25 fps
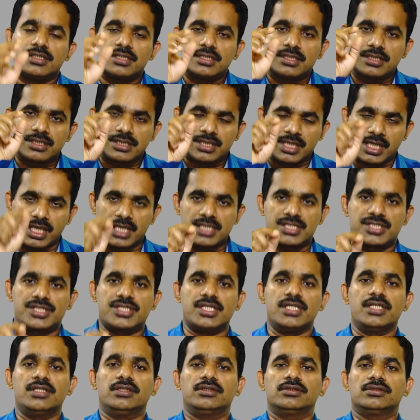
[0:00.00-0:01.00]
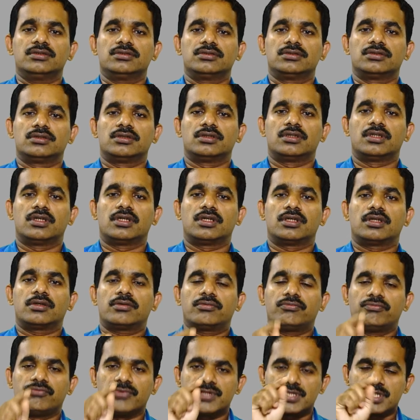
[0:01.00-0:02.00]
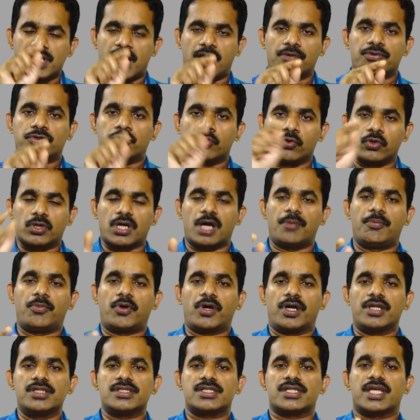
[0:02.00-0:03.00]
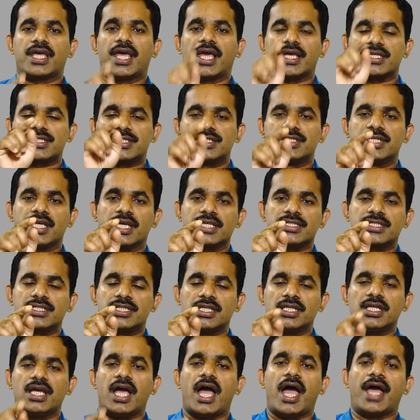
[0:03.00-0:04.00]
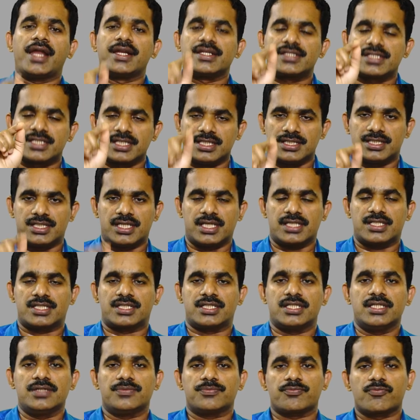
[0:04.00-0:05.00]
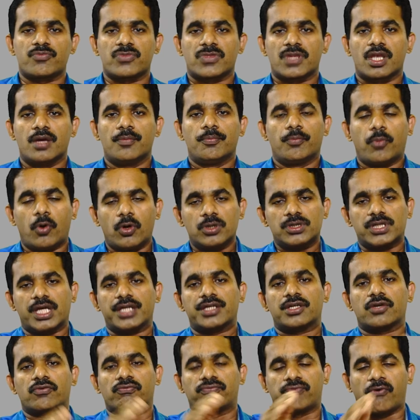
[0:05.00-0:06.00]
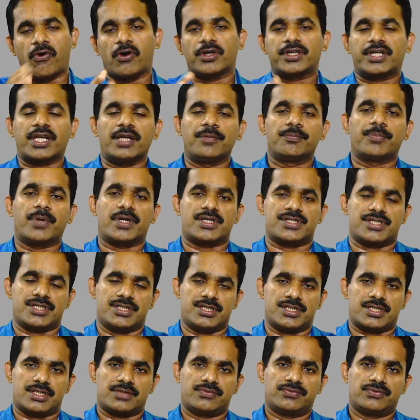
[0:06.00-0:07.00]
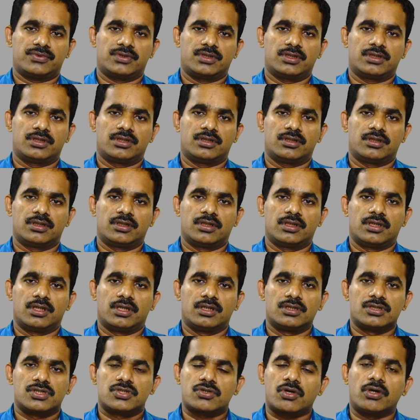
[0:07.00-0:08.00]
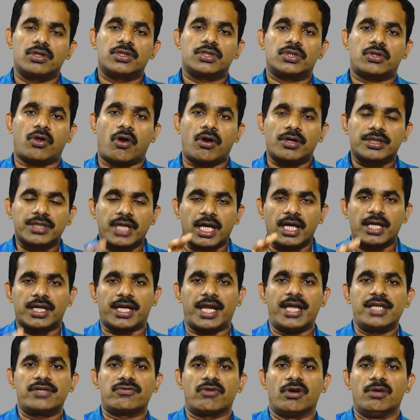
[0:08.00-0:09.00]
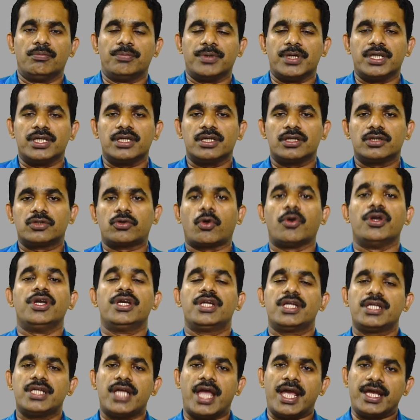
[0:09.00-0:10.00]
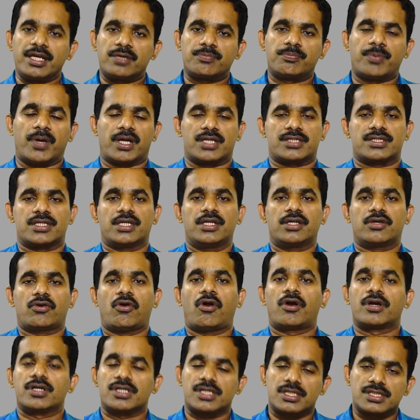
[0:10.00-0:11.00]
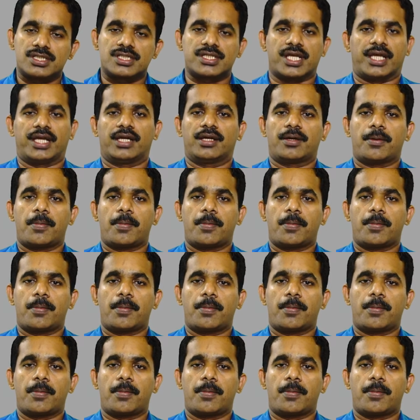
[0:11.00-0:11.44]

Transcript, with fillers: G S T, which have two components, S G S T and C G S T, both at fourteen percent. So total rate will be twenty-eight percent on sale.